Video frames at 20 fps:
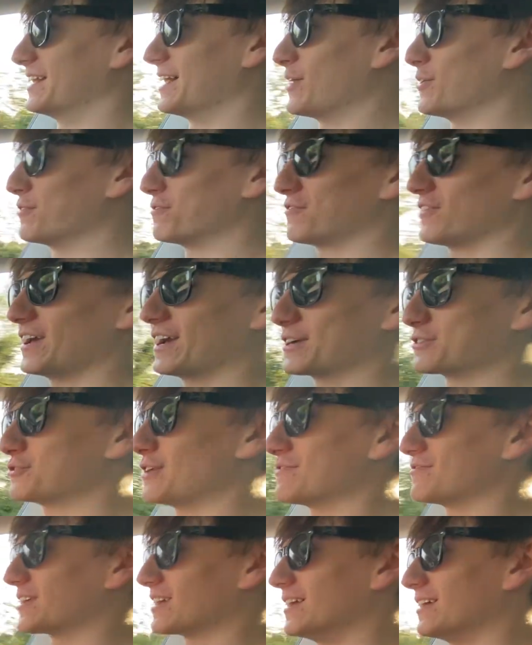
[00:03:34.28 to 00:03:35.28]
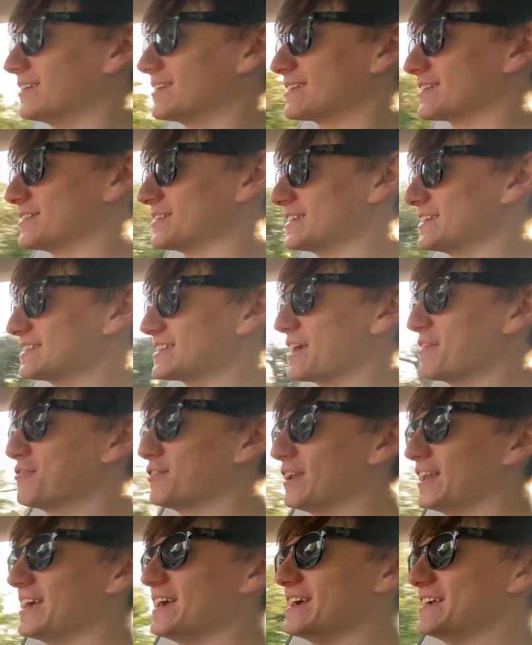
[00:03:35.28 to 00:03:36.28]
at our fake traffic lights because it
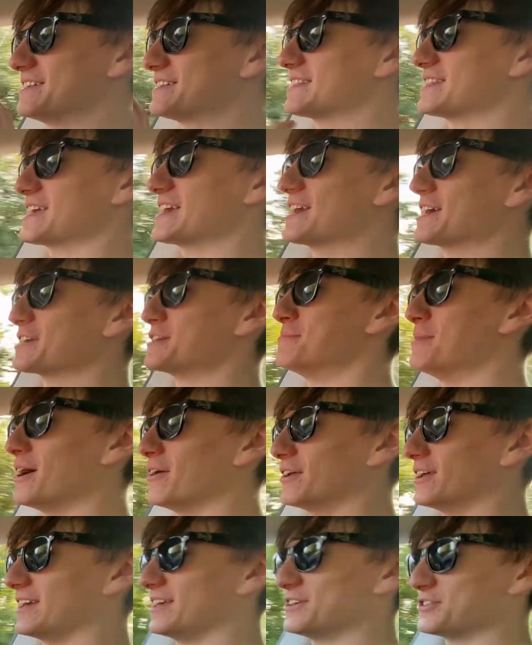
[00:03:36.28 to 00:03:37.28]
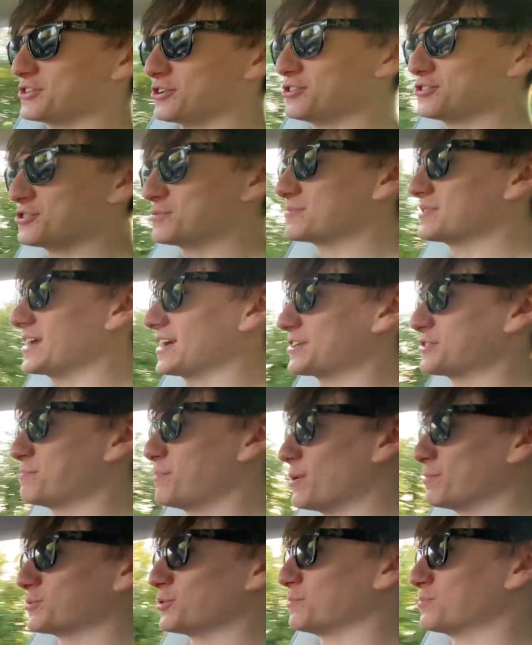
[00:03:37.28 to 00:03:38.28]
definitely is thinking about it. You saw some text
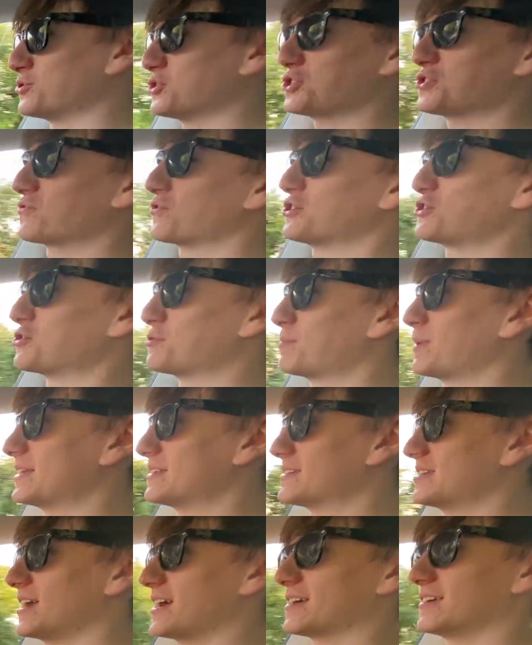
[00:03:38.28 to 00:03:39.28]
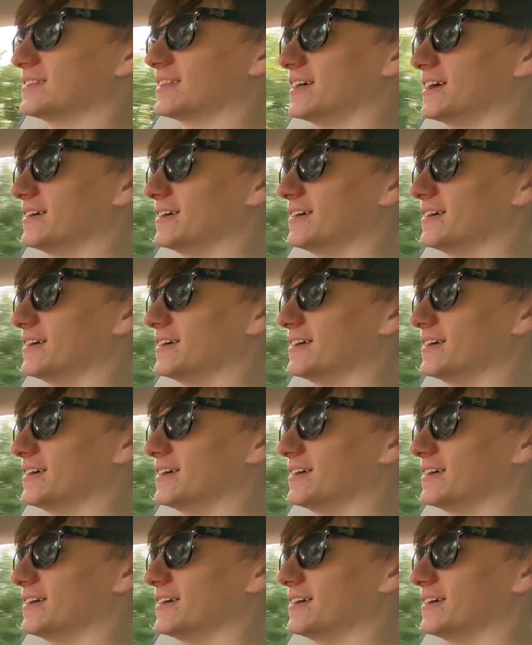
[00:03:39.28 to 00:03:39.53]
popped up just for a split second